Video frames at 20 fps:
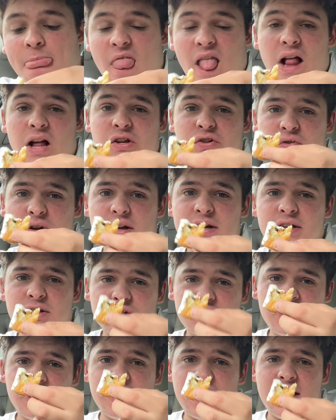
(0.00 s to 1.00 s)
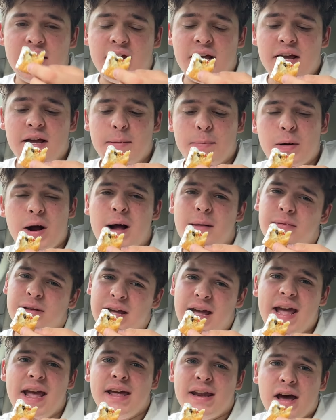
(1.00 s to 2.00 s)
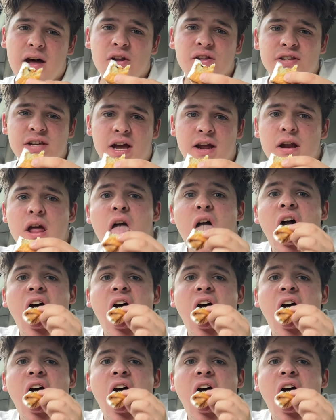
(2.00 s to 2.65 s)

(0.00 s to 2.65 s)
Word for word: This right here is going to get a probably an 8 out of 10.